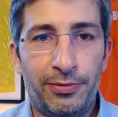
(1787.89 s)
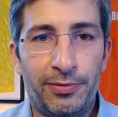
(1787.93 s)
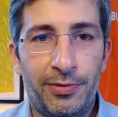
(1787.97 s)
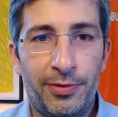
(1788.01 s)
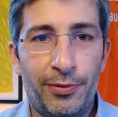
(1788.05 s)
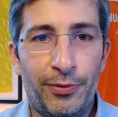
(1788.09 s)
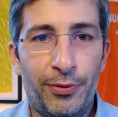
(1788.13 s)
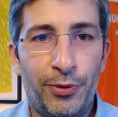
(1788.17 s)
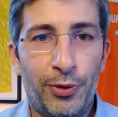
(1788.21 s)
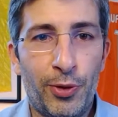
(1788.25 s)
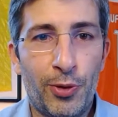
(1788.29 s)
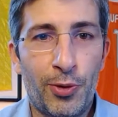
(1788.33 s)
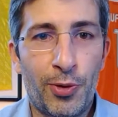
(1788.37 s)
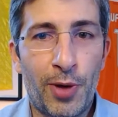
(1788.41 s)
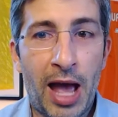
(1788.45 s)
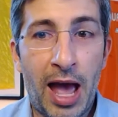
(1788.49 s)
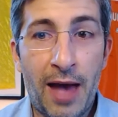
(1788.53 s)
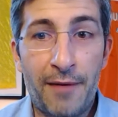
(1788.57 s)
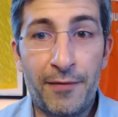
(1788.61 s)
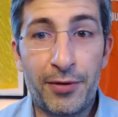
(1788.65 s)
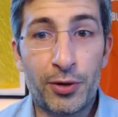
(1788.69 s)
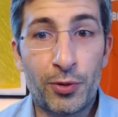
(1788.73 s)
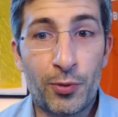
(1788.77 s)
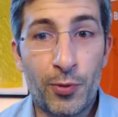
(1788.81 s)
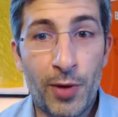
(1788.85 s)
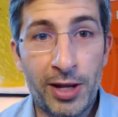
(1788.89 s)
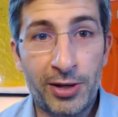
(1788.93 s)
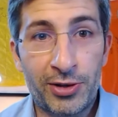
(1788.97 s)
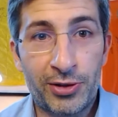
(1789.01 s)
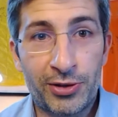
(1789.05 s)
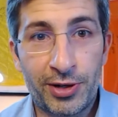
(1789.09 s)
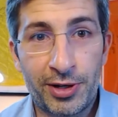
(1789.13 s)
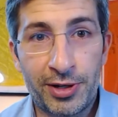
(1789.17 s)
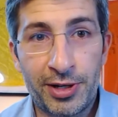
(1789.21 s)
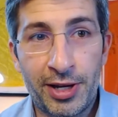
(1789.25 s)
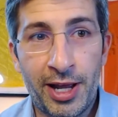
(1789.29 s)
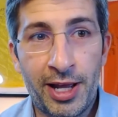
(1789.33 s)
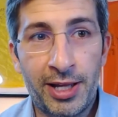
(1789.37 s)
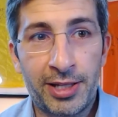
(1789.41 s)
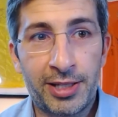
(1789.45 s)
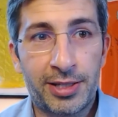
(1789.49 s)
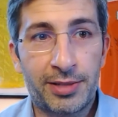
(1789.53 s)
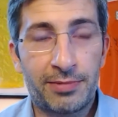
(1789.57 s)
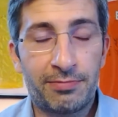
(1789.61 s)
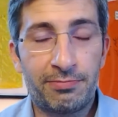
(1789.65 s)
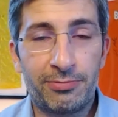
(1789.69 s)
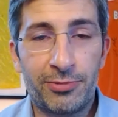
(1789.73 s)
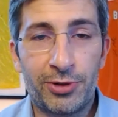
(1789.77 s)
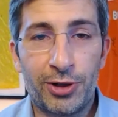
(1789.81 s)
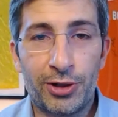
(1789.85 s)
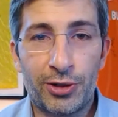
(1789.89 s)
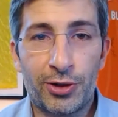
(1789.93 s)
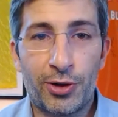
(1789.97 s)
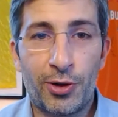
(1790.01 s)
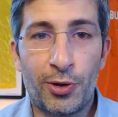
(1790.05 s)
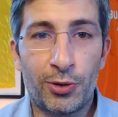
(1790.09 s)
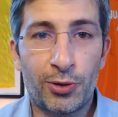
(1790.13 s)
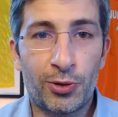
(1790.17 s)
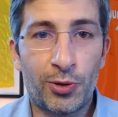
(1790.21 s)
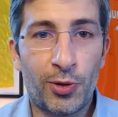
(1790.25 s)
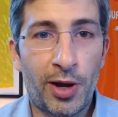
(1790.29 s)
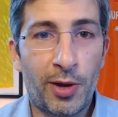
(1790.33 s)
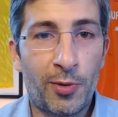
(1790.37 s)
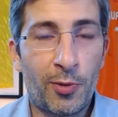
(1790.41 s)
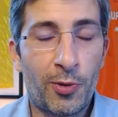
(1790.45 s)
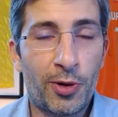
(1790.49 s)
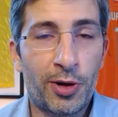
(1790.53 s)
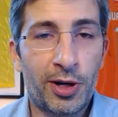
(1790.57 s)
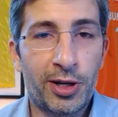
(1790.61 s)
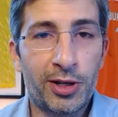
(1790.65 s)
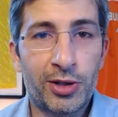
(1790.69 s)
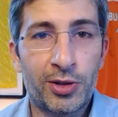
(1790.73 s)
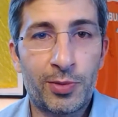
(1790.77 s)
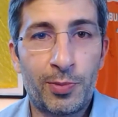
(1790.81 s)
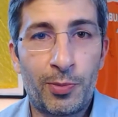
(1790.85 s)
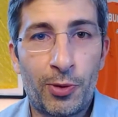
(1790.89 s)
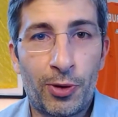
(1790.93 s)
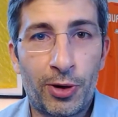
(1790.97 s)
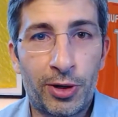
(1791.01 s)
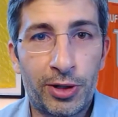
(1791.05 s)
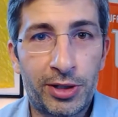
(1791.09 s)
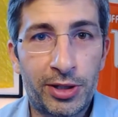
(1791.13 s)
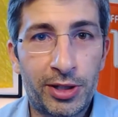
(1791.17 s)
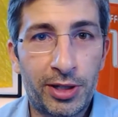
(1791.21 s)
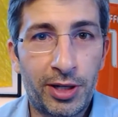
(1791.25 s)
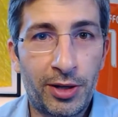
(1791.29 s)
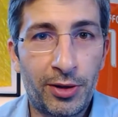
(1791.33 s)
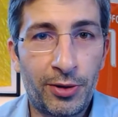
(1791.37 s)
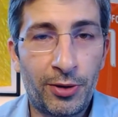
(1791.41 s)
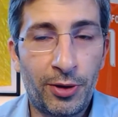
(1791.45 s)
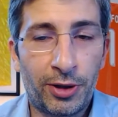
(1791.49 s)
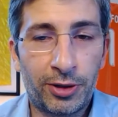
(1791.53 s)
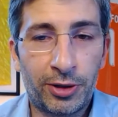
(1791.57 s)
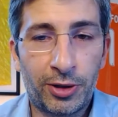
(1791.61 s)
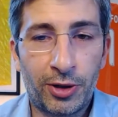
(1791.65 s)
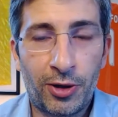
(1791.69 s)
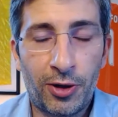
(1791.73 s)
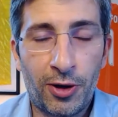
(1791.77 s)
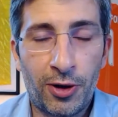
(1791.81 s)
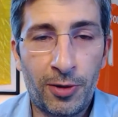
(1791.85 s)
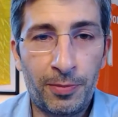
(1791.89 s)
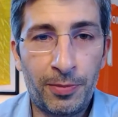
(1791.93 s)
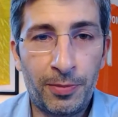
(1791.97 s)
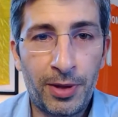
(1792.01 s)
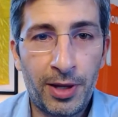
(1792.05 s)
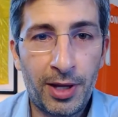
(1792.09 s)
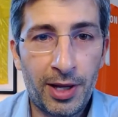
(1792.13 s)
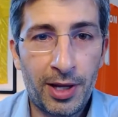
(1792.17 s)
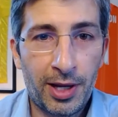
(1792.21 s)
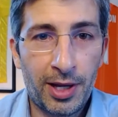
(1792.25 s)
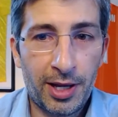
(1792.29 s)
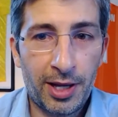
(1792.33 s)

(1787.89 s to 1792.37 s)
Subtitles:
if you haven't registered yet, just go to iWorkinSport.com.